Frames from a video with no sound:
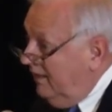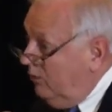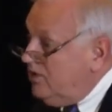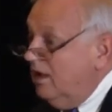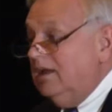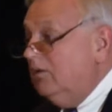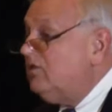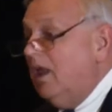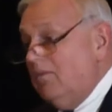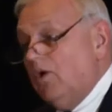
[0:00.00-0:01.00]
It was
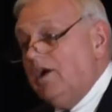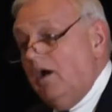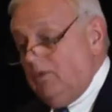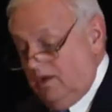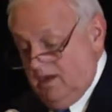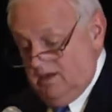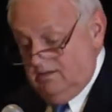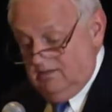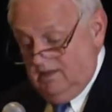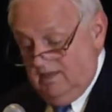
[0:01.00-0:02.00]
a lot more
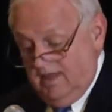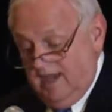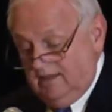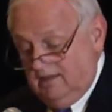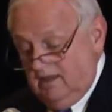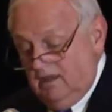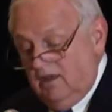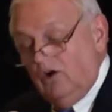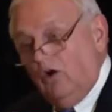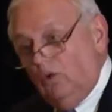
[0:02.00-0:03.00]
complicated than that.
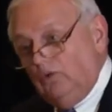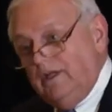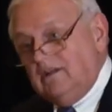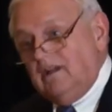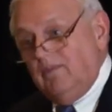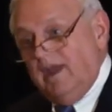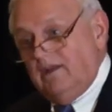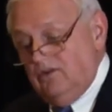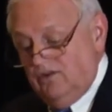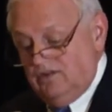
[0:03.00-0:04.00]
Holding
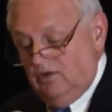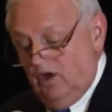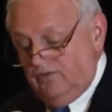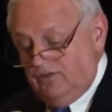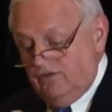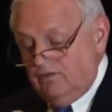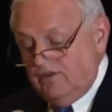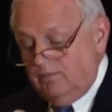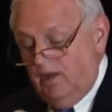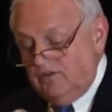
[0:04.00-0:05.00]
commanders and officers
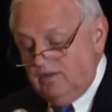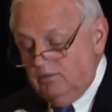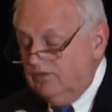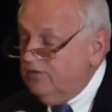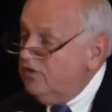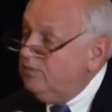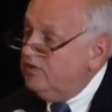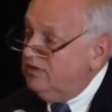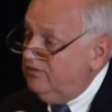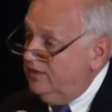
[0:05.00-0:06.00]
responsible for
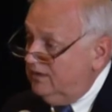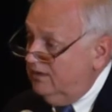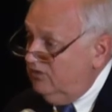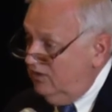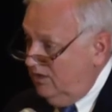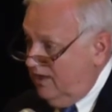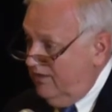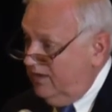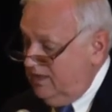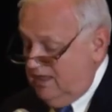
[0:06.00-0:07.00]
specific
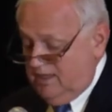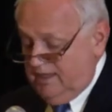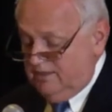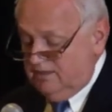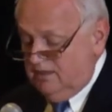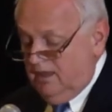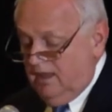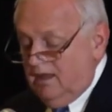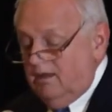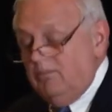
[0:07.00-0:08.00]
geographic areas.
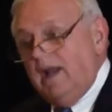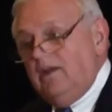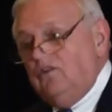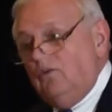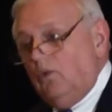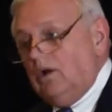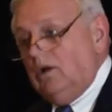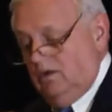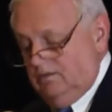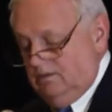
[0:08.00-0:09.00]
Managing
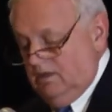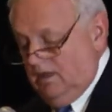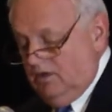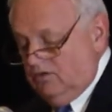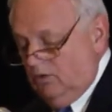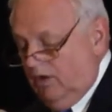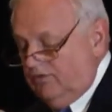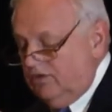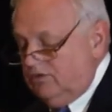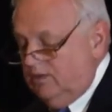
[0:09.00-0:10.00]
workload so
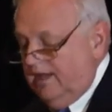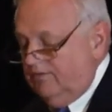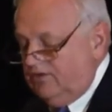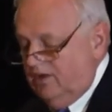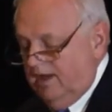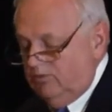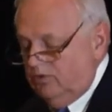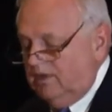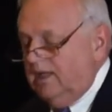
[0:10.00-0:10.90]
officers would have the time to